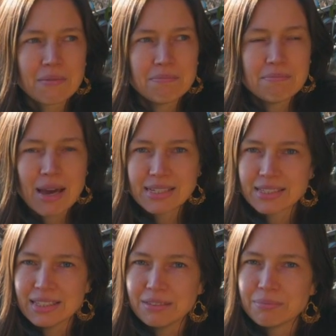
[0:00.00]

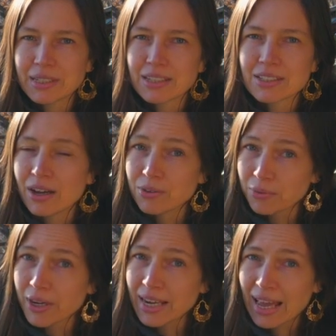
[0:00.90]
messy, because on the
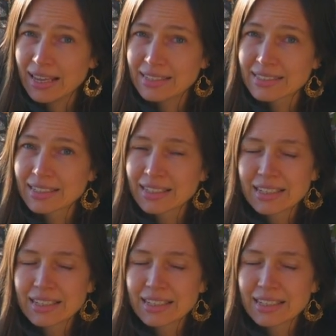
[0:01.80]
one hand